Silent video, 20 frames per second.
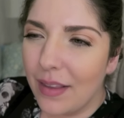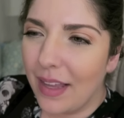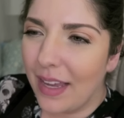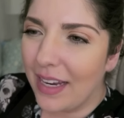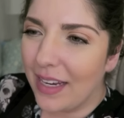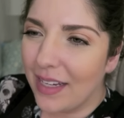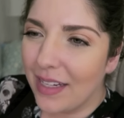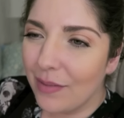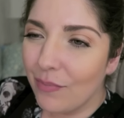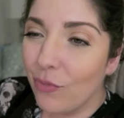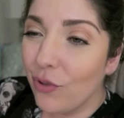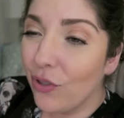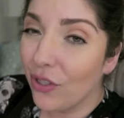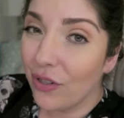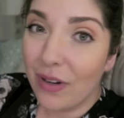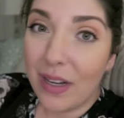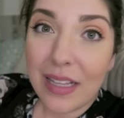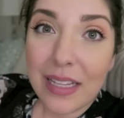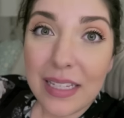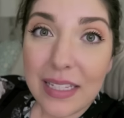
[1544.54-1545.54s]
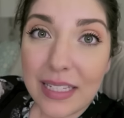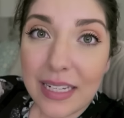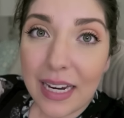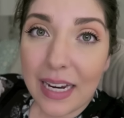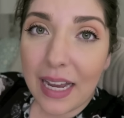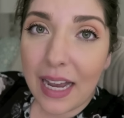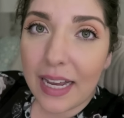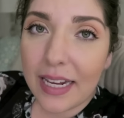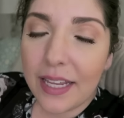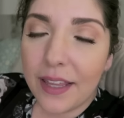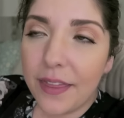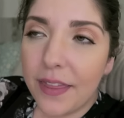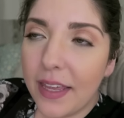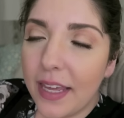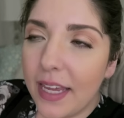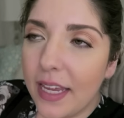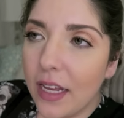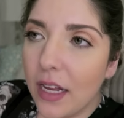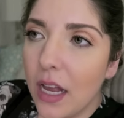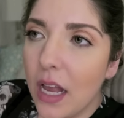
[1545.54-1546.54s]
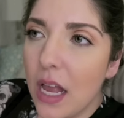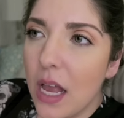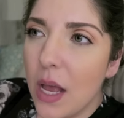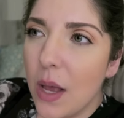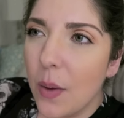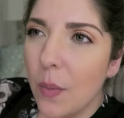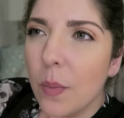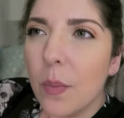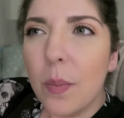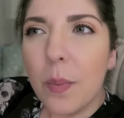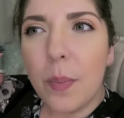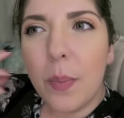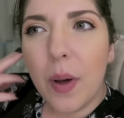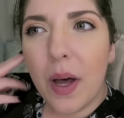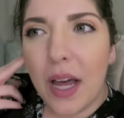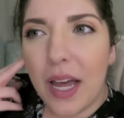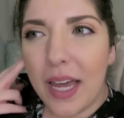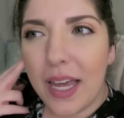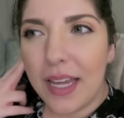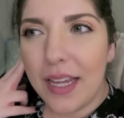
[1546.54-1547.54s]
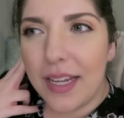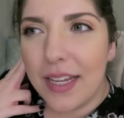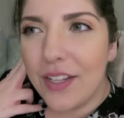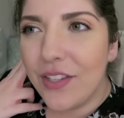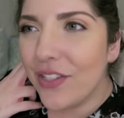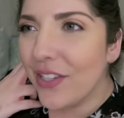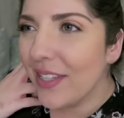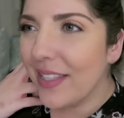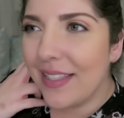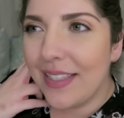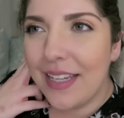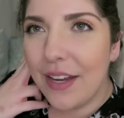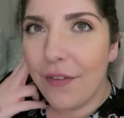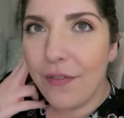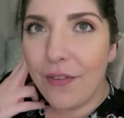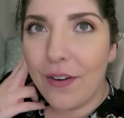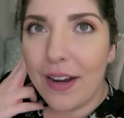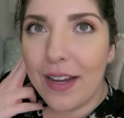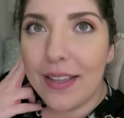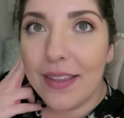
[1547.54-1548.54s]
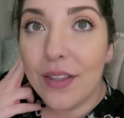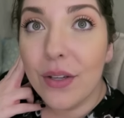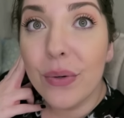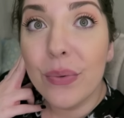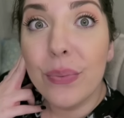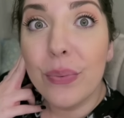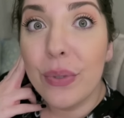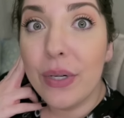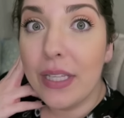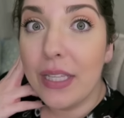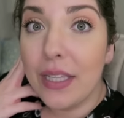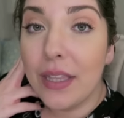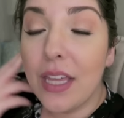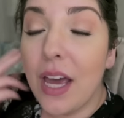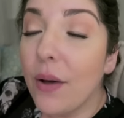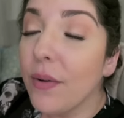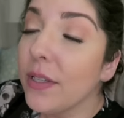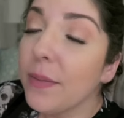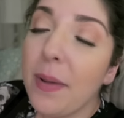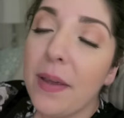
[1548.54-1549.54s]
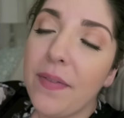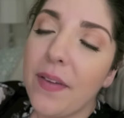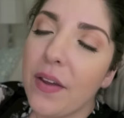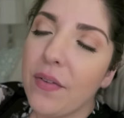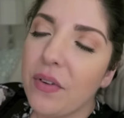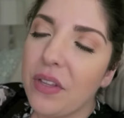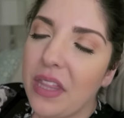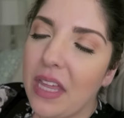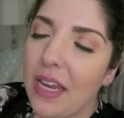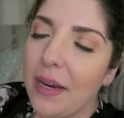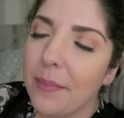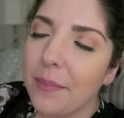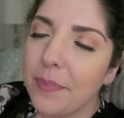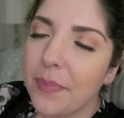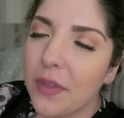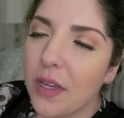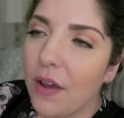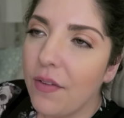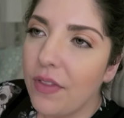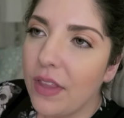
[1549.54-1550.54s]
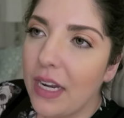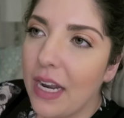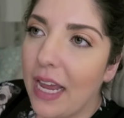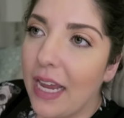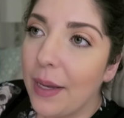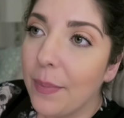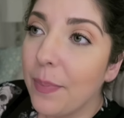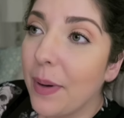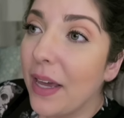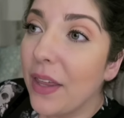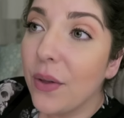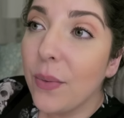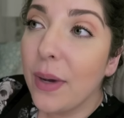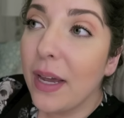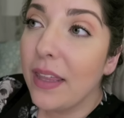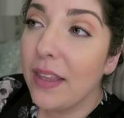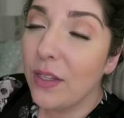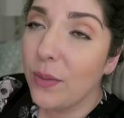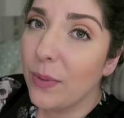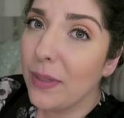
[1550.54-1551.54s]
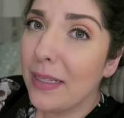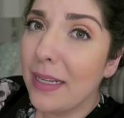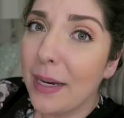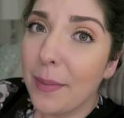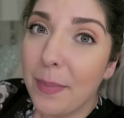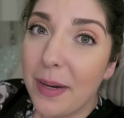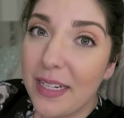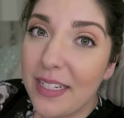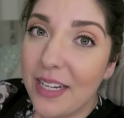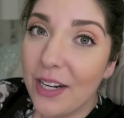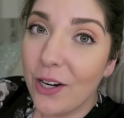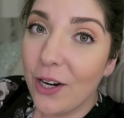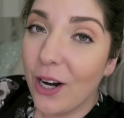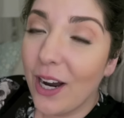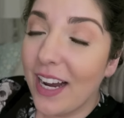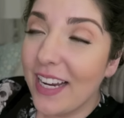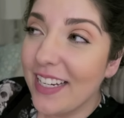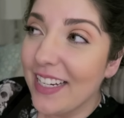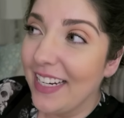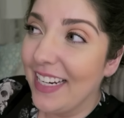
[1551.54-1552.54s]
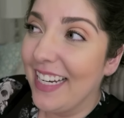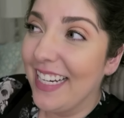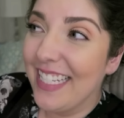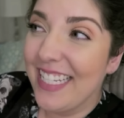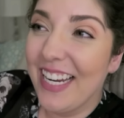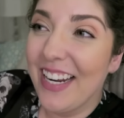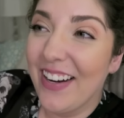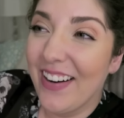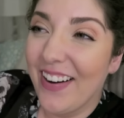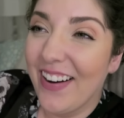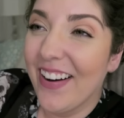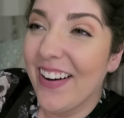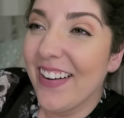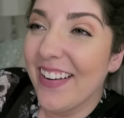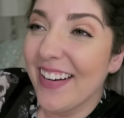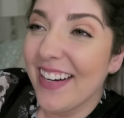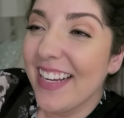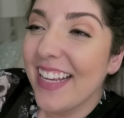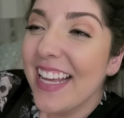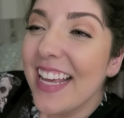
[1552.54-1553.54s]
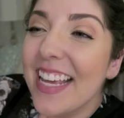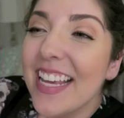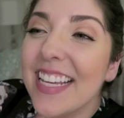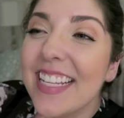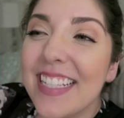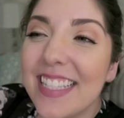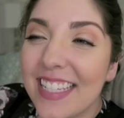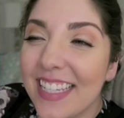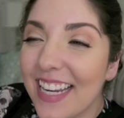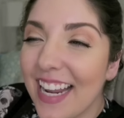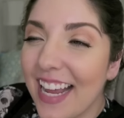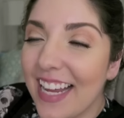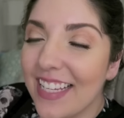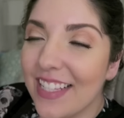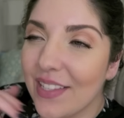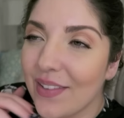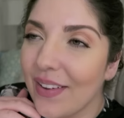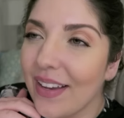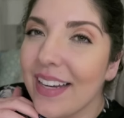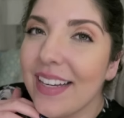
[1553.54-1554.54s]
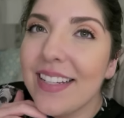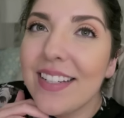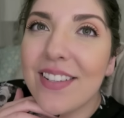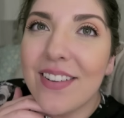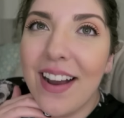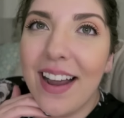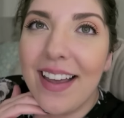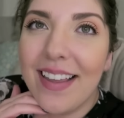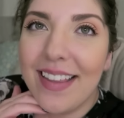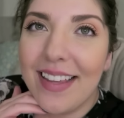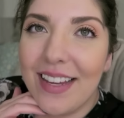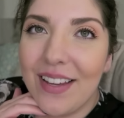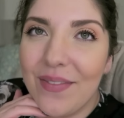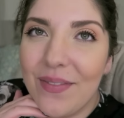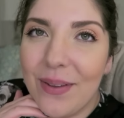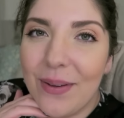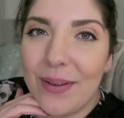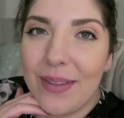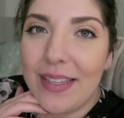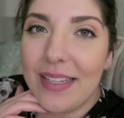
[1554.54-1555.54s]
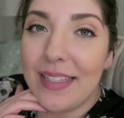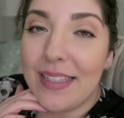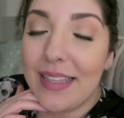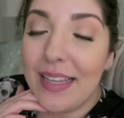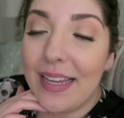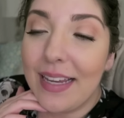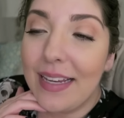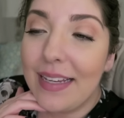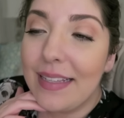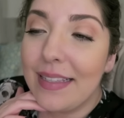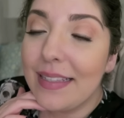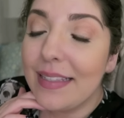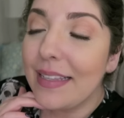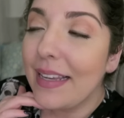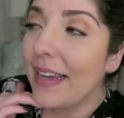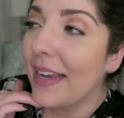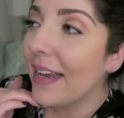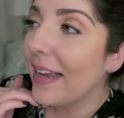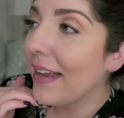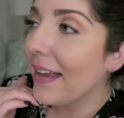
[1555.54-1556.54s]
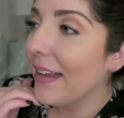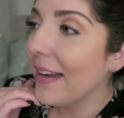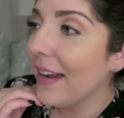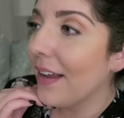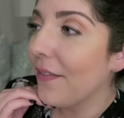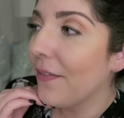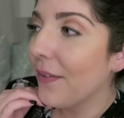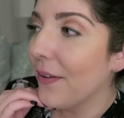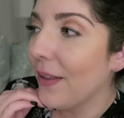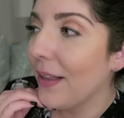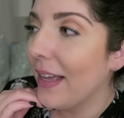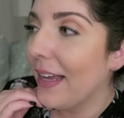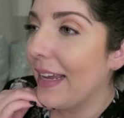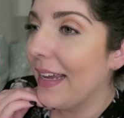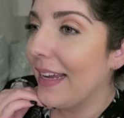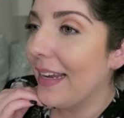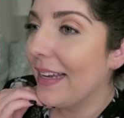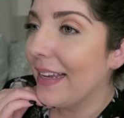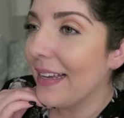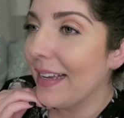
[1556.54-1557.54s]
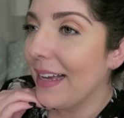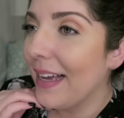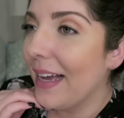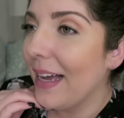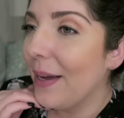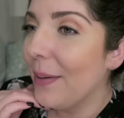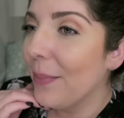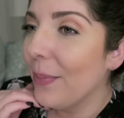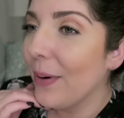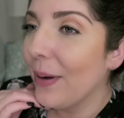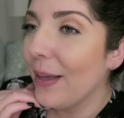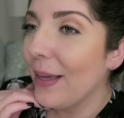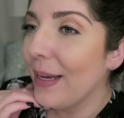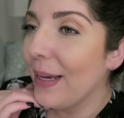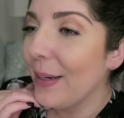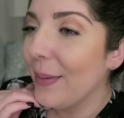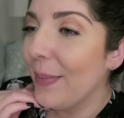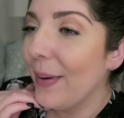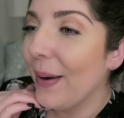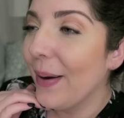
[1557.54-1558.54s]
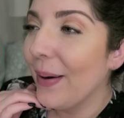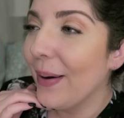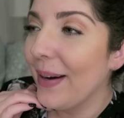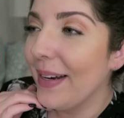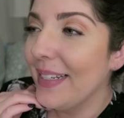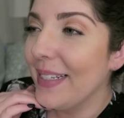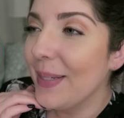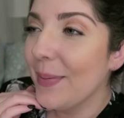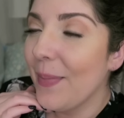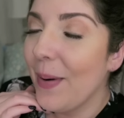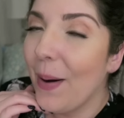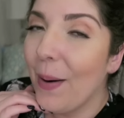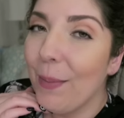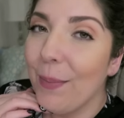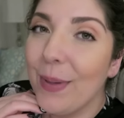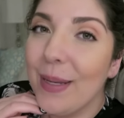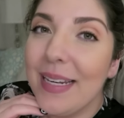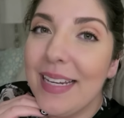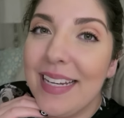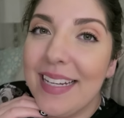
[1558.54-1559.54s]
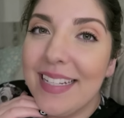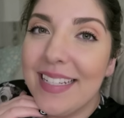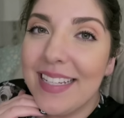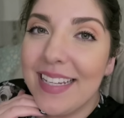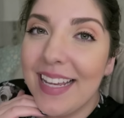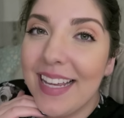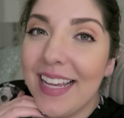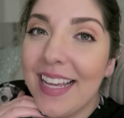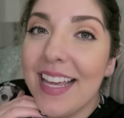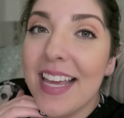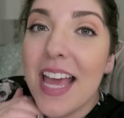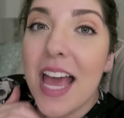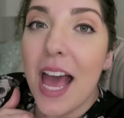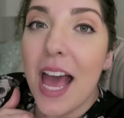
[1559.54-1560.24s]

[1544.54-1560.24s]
like mozzarella stick kind of thing. But it's just different. They're really, that was my favorite thing of the night. By the way, this was like my dinner. I didn't eat dinner today, so I could try like a few of these things. And I feel like I'm probably gonna be hurting tomorrow. I'm gonna need to